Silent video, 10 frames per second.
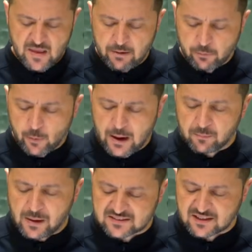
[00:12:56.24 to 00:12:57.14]

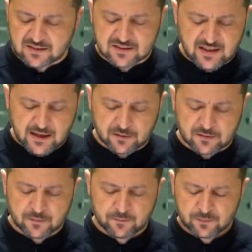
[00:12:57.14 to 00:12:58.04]
Everyone must
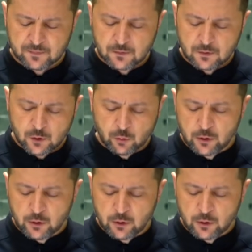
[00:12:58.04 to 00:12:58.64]
understand you